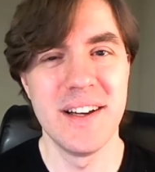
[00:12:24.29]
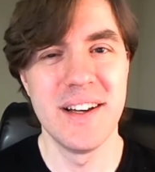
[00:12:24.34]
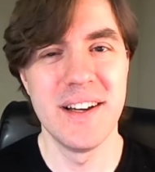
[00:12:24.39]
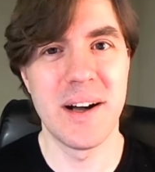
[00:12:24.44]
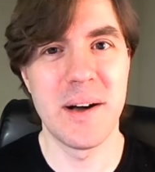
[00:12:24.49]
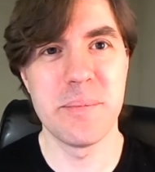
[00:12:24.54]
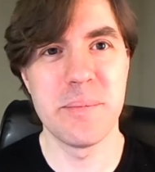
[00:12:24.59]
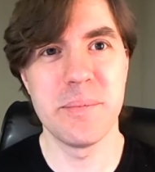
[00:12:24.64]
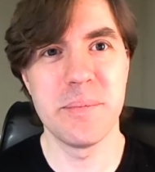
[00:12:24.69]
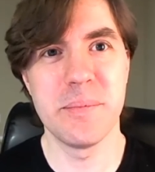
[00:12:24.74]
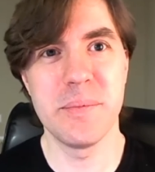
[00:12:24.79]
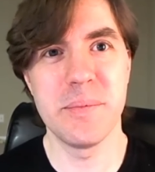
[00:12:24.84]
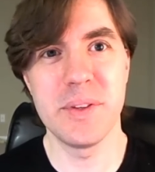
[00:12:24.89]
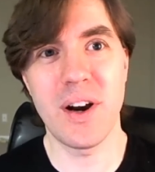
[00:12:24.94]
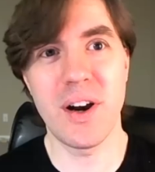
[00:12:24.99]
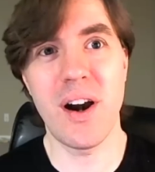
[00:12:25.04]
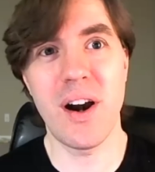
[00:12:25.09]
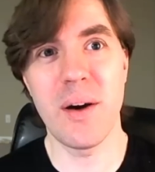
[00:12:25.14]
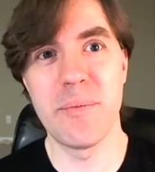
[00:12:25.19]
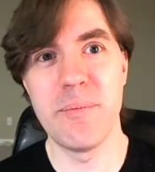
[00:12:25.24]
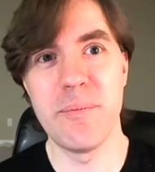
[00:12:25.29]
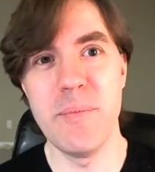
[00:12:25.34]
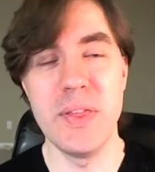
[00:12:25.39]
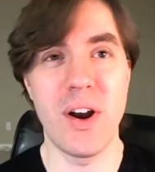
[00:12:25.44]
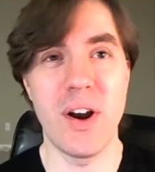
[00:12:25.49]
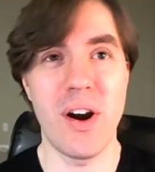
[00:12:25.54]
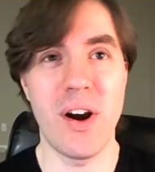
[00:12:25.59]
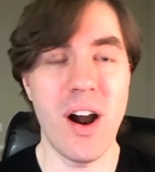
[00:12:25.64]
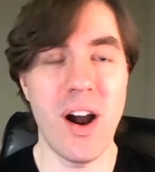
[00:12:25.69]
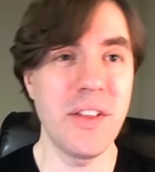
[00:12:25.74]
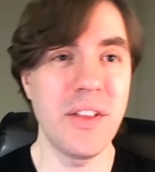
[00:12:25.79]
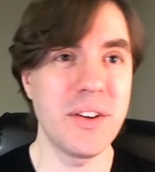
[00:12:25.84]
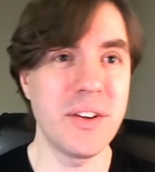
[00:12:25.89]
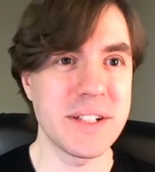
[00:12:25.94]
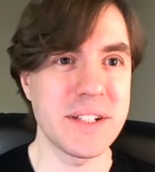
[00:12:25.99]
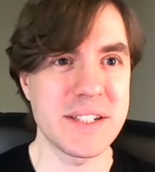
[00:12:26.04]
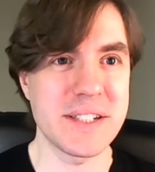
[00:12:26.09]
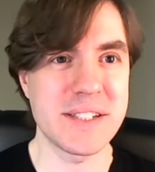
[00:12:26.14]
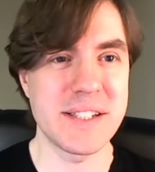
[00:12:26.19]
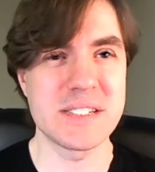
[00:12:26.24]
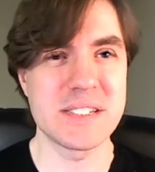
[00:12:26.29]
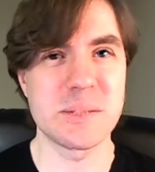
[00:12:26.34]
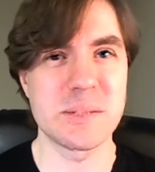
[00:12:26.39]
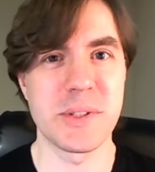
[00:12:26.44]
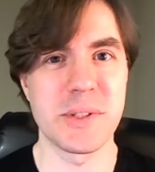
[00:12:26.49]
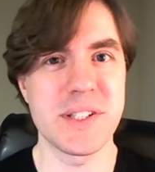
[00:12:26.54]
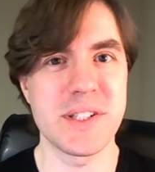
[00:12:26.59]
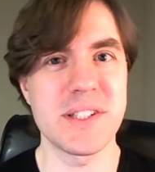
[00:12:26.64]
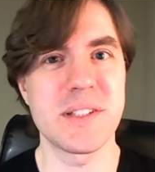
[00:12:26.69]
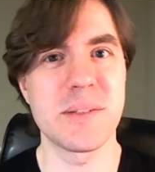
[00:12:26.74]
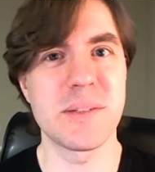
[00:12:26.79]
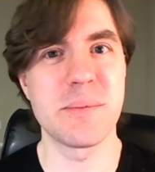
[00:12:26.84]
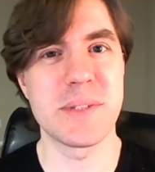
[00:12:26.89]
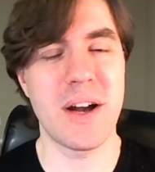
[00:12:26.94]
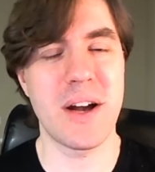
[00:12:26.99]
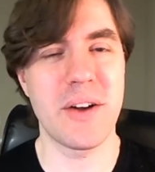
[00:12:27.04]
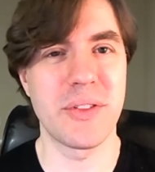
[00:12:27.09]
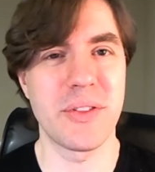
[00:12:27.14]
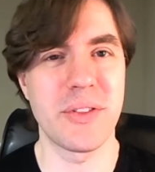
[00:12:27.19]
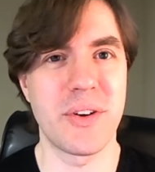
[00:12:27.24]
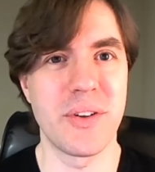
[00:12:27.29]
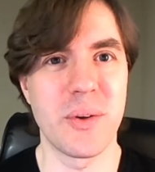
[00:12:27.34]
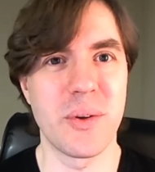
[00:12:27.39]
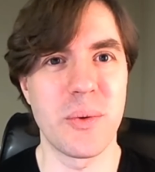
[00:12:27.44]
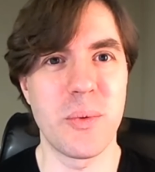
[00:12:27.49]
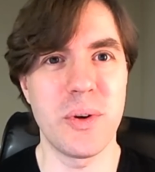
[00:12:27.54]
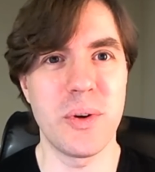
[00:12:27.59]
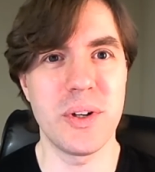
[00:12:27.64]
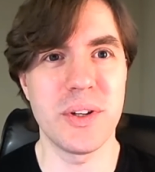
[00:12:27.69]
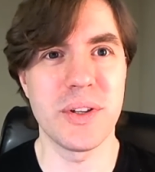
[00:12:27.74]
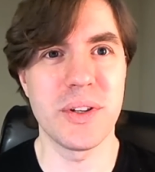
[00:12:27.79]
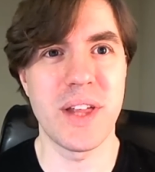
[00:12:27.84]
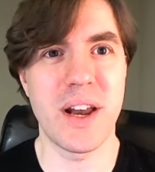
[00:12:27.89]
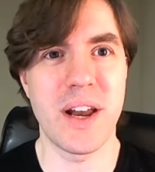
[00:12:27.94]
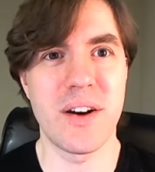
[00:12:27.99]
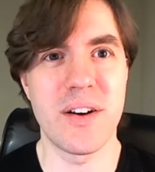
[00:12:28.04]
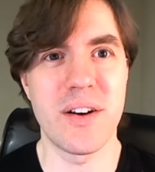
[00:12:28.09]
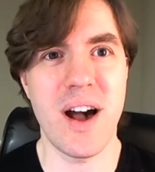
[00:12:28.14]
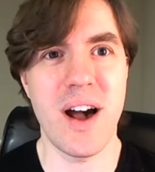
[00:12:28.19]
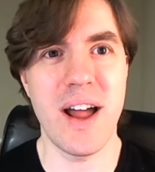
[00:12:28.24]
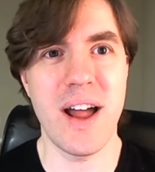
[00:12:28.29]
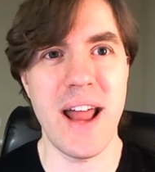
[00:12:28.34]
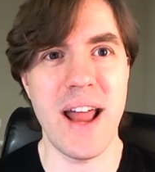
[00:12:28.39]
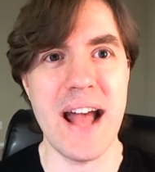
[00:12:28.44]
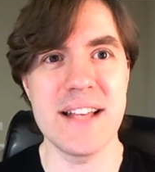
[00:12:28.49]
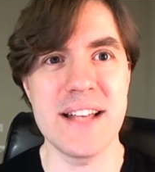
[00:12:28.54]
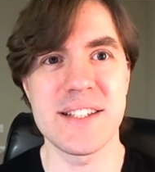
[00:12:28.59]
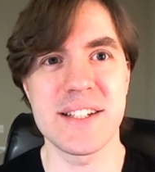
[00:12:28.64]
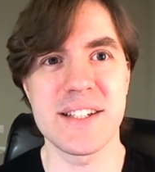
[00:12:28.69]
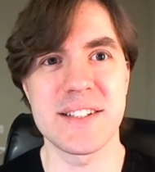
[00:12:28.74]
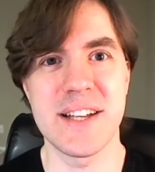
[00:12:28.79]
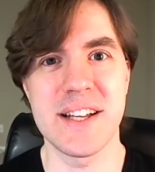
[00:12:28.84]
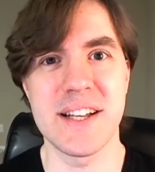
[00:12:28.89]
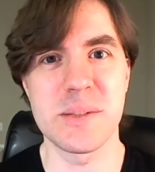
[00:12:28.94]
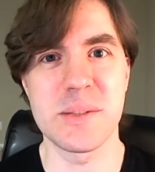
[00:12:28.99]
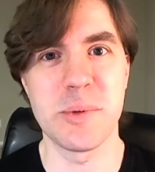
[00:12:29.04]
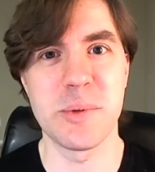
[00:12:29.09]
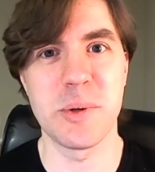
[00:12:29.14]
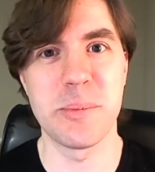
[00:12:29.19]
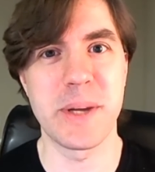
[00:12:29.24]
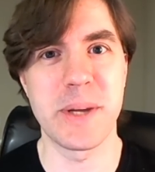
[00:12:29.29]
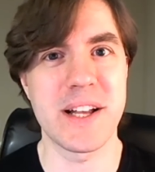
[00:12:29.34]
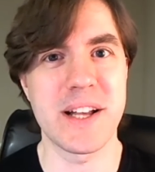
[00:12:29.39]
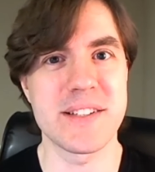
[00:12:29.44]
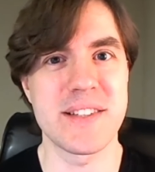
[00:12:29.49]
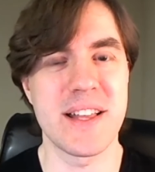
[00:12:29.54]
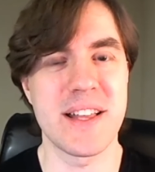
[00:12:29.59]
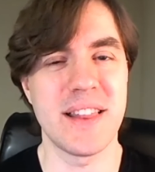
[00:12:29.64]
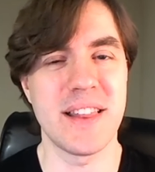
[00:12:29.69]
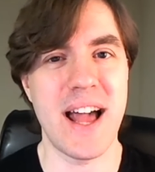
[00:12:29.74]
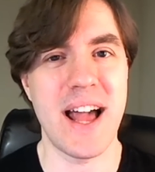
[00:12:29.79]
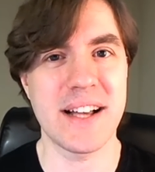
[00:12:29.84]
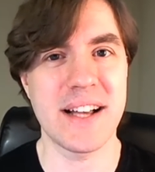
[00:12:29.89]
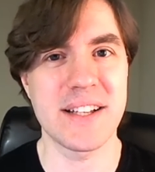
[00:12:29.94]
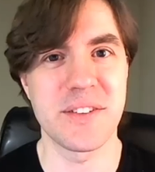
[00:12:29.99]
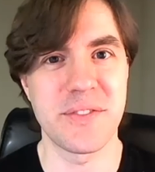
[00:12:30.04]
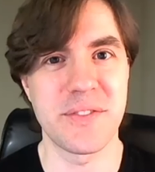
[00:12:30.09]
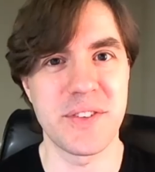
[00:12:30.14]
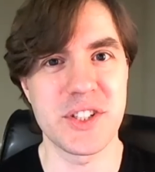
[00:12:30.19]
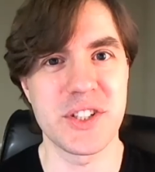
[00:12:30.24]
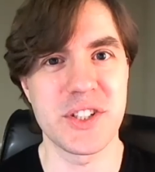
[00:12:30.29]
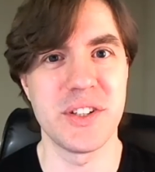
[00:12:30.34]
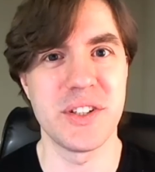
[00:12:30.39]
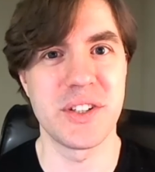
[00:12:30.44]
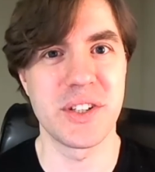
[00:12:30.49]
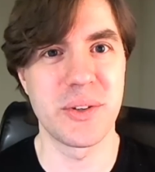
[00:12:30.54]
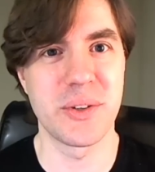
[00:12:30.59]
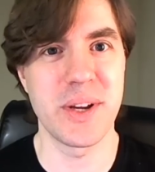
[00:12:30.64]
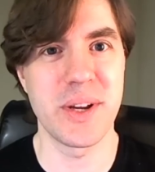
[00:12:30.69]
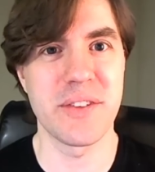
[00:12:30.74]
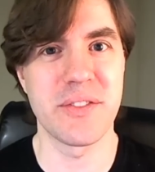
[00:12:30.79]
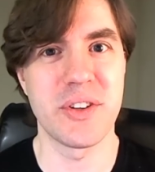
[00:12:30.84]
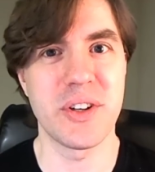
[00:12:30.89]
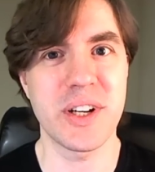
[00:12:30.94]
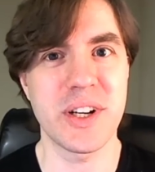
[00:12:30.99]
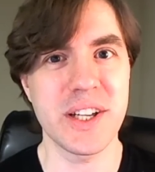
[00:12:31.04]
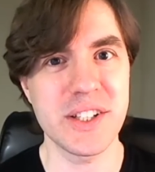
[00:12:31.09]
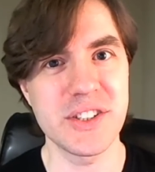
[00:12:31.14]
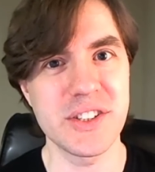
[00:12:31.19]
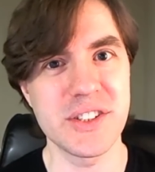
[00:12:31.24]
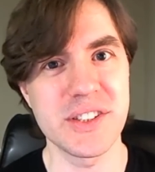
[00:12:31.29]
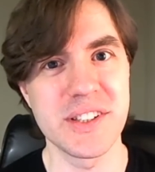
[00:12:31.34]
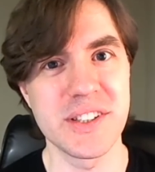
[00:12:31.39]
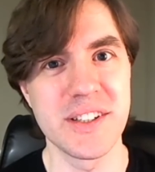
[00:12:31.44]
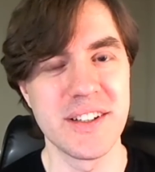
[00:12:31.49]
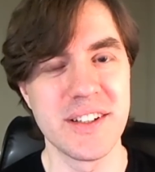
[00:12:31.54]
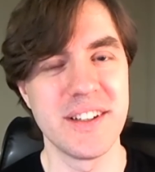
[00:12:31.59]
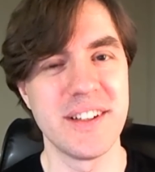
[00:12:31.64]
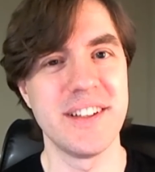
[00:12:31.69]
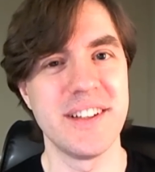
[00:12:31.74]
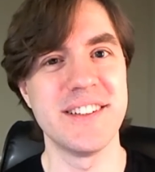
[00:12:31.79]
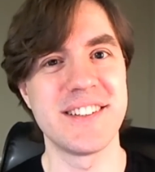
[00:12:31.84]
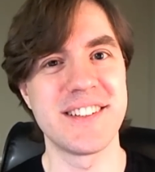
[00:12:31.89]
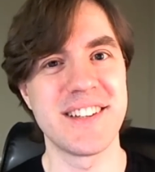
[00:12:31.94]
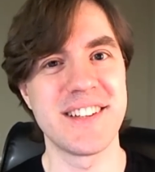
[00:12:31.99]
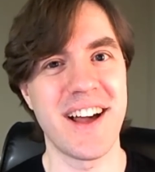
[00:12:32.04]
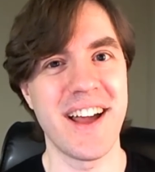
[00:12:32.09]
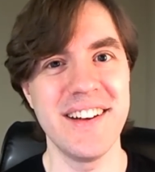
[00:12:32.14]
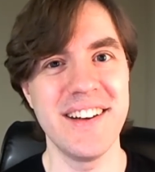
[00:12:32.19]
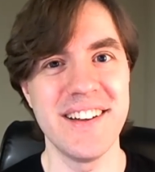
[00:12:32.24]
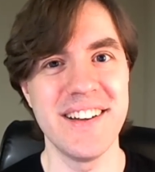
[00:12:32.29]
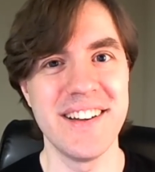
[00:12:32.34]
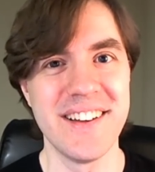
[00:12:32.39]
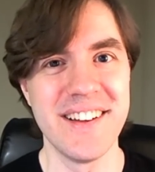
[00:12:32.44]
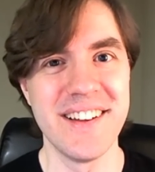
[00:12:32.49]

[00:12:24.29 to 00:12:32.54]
Um, there, are, there are other extensible systems out there in the world that are not as extensible because they lack sufficient degree of hookage inside.